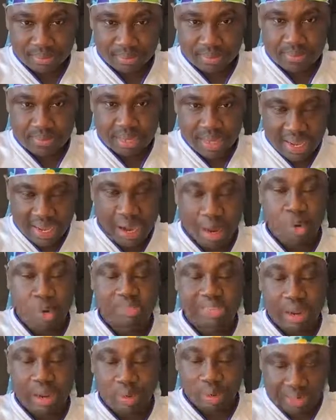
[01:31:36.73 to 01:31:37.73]
and I was our
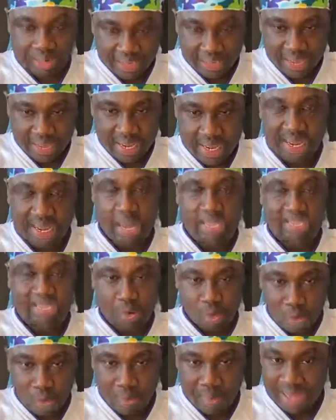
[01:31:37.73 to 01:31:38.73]
woman, and our
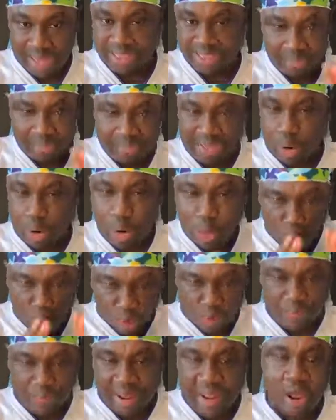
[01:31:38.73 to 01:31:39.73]
sample man, to miss all
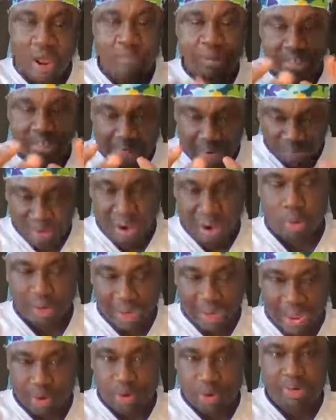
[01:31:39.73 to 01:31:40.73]
qualified of which my trial like
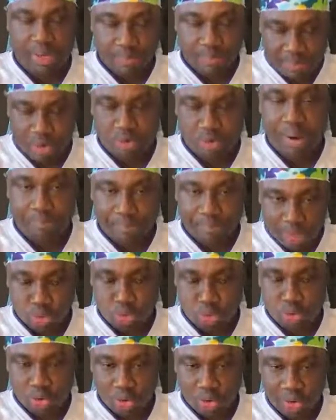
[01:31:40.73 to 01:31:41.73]
what you will be to
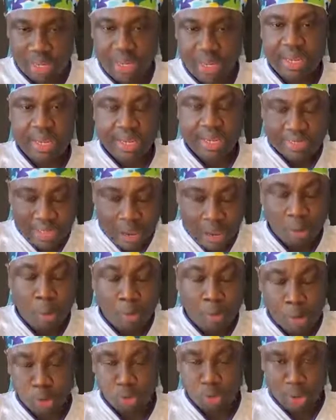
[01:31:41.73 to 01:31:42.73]
them. Nyanko
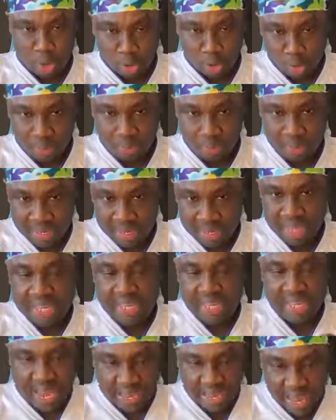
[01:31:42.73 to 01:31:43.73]
Ponswadum,
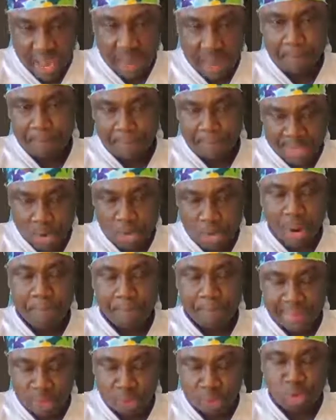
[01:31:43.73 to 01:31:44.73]
yeah, you will
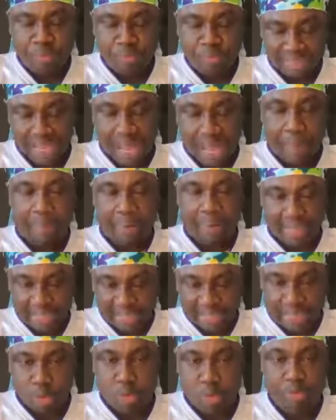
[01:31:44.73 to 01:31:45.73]
be to visa application
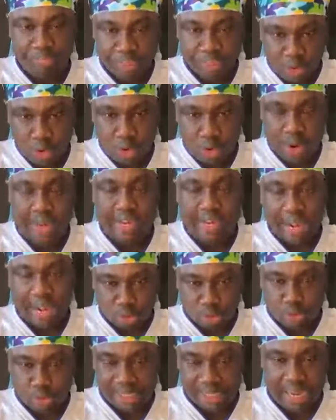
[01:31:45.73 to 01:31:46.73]
home video, and you have to
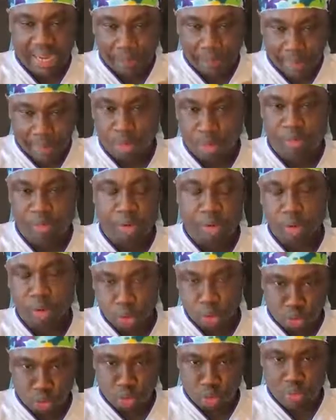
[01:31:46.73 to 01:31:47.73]
see camper off on
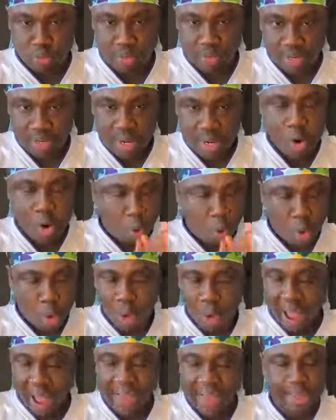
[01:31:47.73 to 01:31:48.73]
YouTube. Oh,
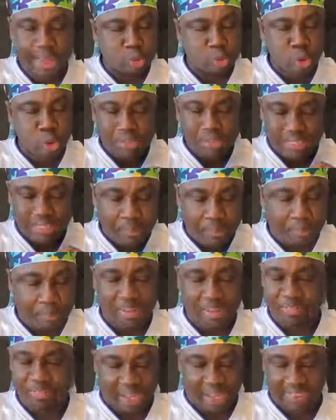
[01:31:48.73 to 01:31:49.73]
quite, and you so simplified.